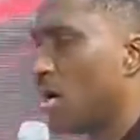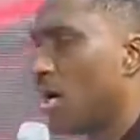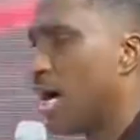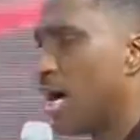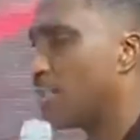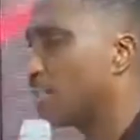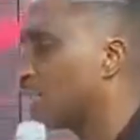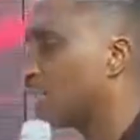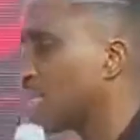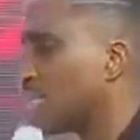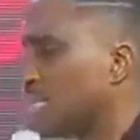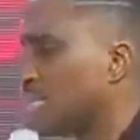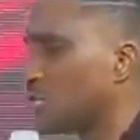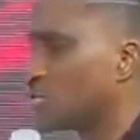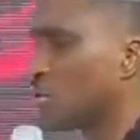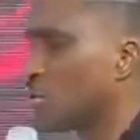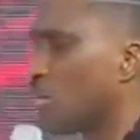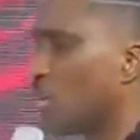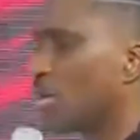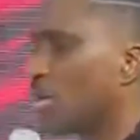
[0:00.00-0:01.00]
I'm thinking
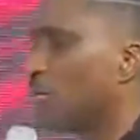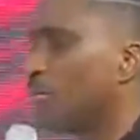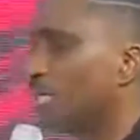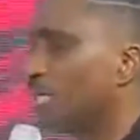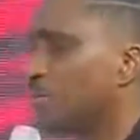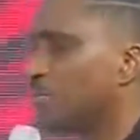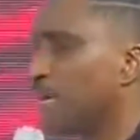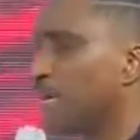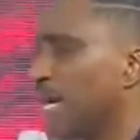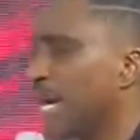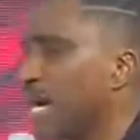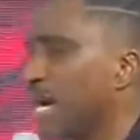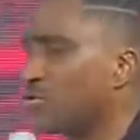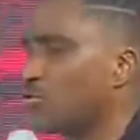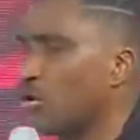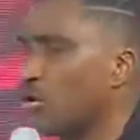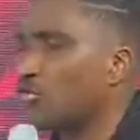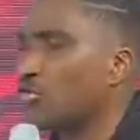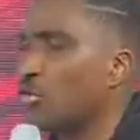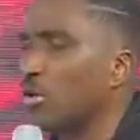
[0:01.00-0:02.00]
somebody will speak out
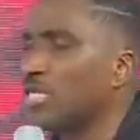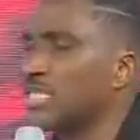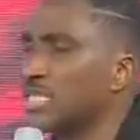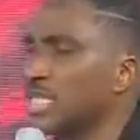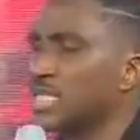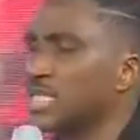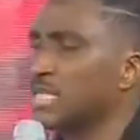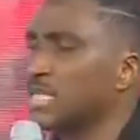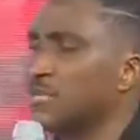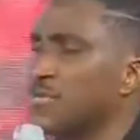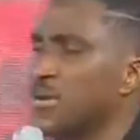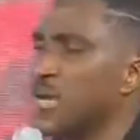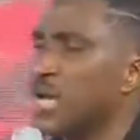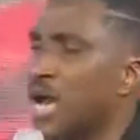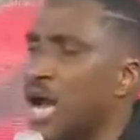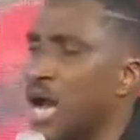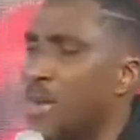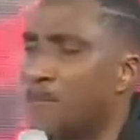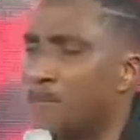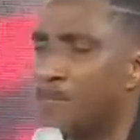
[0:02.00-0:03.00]
authoritatively
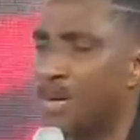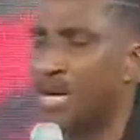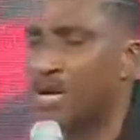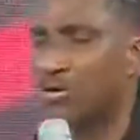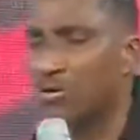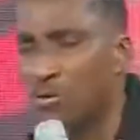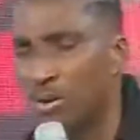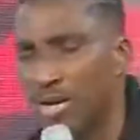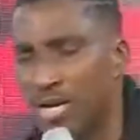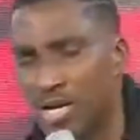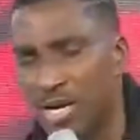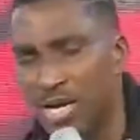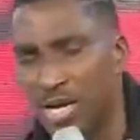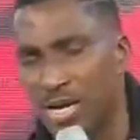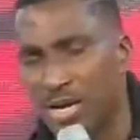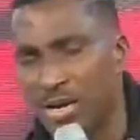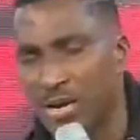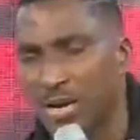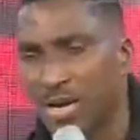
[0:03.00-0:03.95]
and pray quickly.